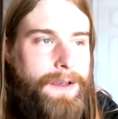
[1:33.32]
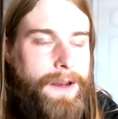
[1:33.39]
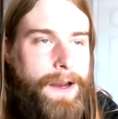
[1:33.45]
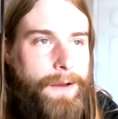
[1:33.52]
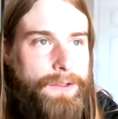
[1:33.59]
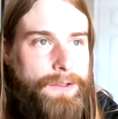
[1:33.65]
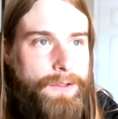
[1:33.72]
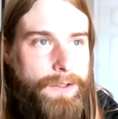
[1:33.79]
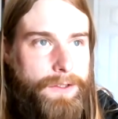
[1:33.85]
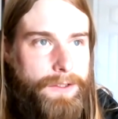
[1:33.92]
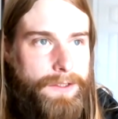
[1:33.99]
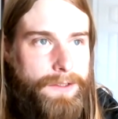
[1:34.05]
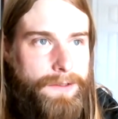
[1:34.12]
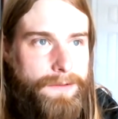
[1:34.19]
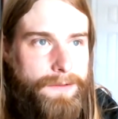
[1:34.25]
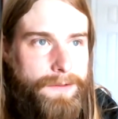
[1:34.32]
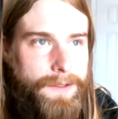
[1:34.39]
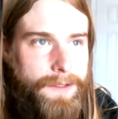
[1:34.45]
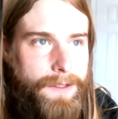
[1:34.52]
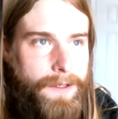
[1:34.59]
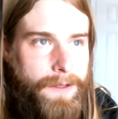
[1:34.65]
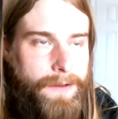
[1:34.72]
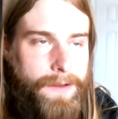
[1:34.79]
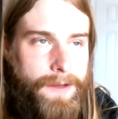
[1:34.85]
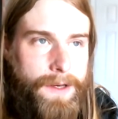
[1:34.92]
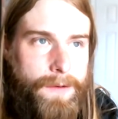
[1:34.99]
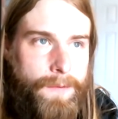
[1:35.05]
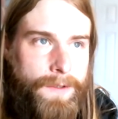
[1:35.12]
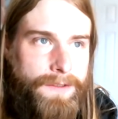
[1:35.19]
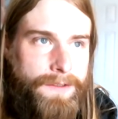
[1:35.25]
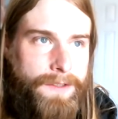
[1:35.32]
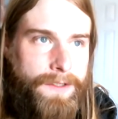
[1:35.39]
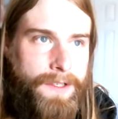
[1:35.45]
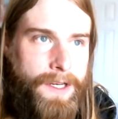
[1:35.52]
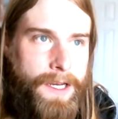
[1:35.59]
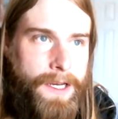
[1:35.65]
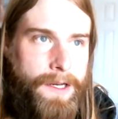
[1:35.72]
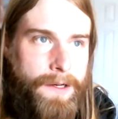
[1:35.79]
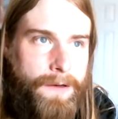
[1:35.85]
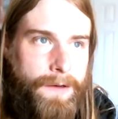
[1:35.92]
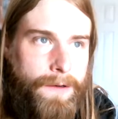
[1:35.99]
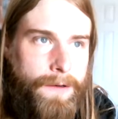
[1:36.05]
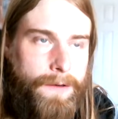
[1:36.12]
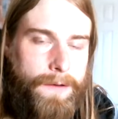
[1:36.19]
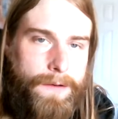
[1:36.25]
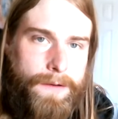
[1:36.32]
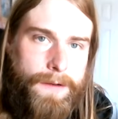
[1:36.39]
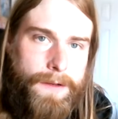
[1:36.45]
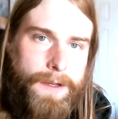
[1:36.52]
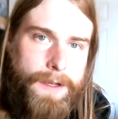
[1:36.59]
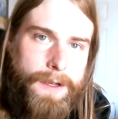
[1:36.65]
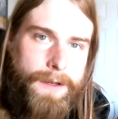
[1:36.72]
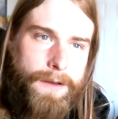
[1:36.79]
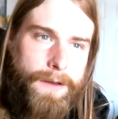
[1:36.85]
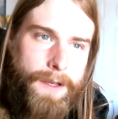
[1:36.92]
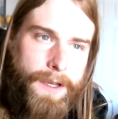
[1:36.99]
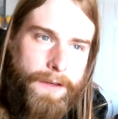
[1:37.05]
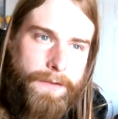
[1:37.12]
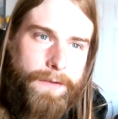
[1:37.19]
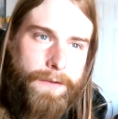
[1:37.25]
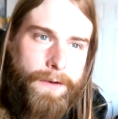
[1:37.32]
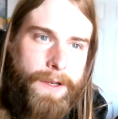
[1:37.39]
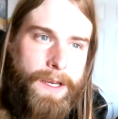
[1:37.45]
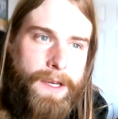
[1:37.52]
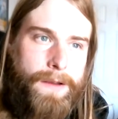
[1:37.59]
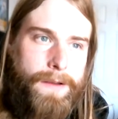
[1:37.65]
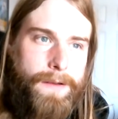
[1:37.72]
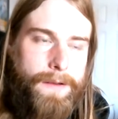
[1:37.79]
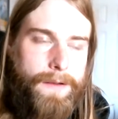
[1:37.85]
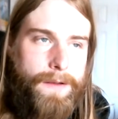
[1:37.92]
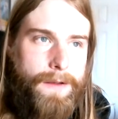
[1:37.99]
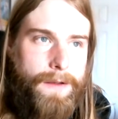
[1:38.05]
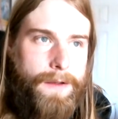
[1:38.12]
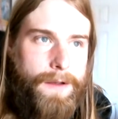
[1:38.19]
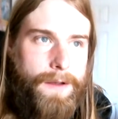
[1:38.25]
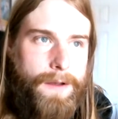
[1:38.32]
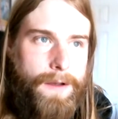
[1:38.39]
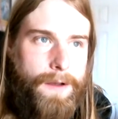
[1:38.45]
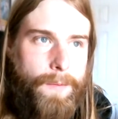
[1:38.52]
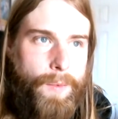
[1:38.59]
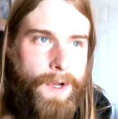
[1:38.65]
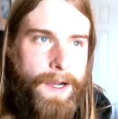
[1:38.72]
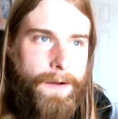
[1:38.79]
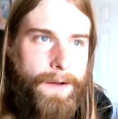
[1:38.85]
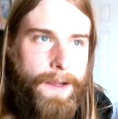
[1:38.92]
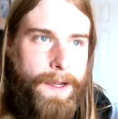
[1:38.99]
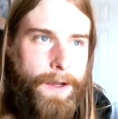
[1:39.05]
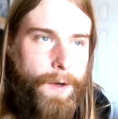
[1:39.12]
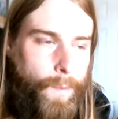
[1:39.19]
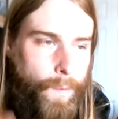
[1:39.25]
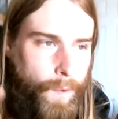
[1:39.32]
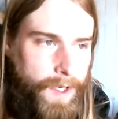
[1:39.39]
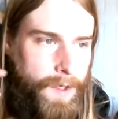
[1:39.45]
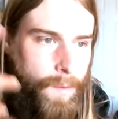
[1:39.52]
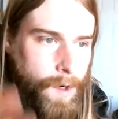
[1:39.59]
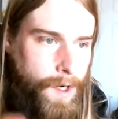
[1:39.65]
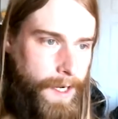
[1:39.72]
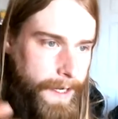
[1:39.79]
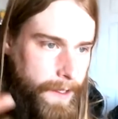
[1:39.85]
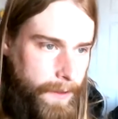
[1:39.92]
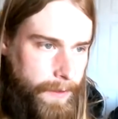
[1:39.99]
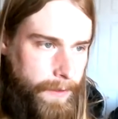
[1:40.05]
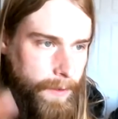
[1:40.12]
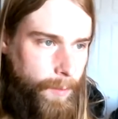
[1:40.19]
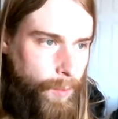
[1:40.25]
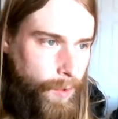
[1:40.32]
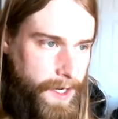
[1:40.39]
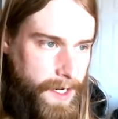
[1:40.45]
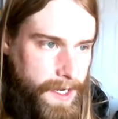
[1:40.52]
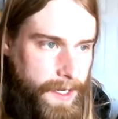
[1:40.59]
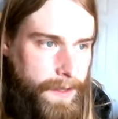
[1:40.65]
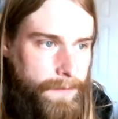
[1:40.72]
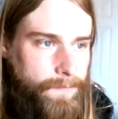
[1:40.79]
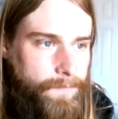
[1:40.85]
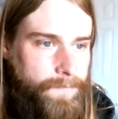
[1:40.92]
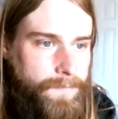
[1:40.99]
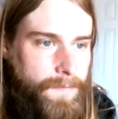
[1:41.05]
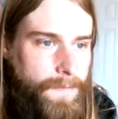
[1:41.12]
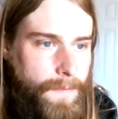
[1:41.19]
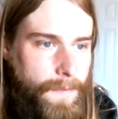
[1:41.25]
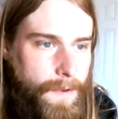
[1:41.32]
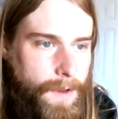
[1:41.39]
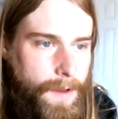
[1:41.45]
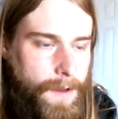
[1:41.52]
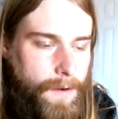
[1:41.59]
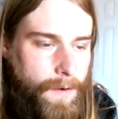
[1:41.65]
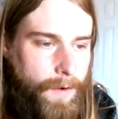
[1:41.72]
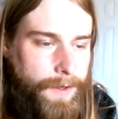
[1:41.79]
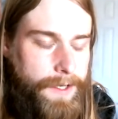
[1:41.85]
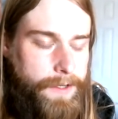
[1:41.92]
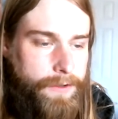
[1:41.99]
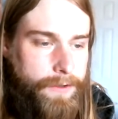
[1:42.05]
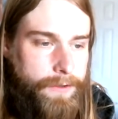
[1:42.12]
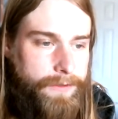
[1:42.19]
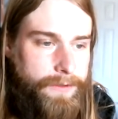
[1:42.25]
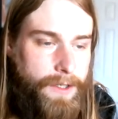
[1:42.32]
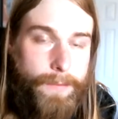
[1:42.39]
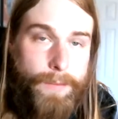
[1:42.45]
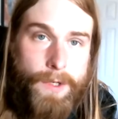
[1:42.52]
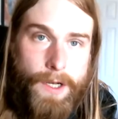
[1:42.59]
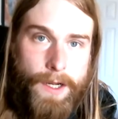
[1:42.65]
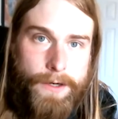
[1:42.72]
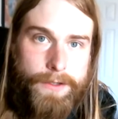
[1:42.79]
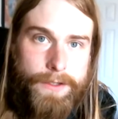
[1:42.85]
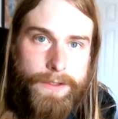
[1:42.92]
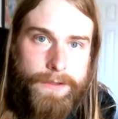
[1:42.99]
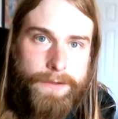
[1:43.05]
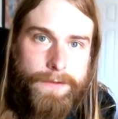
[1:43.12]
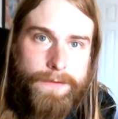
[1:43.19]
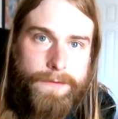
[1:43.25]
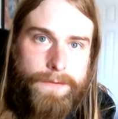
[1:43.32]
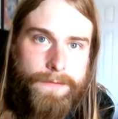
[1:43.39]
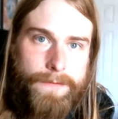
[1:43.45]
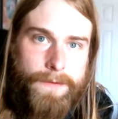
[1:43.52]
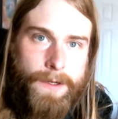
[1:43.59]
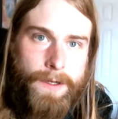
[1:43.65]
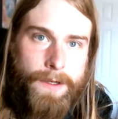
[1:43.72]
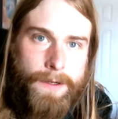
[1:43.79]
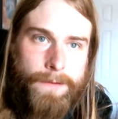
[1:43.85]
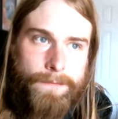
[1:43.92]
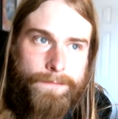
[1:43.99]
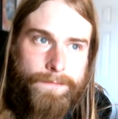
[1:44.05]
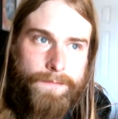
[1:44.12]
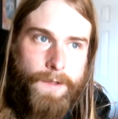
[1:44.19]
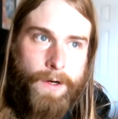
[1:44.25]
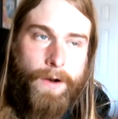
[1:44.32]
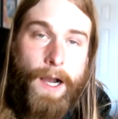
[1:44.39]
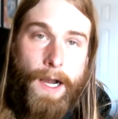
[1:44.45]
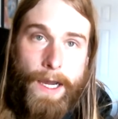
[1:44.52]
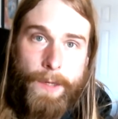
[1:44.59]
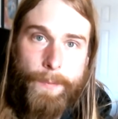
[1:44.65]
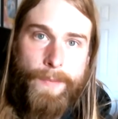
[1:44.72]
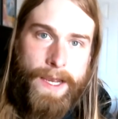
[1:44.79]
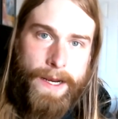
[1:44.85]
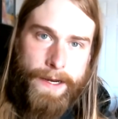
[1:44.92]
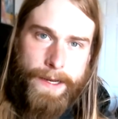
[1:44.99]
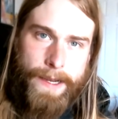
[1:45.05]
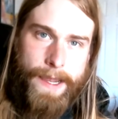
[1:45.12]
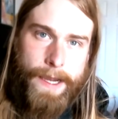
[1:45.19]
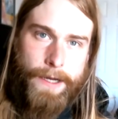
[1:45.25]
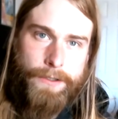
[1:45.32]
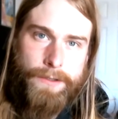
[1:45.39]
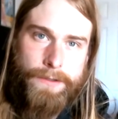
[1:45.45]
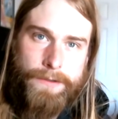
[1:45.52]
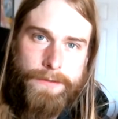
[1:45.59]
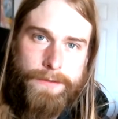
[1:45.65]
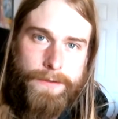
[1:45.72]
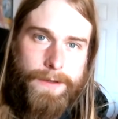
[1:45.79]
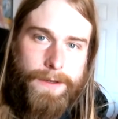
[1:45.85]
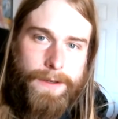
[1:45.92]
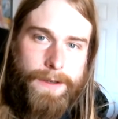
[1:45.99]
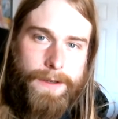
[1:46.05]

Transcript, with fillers: And I was learning, I think it was today or yesterday, about how to rewire your brain or get your subconscious, you know, automatic actions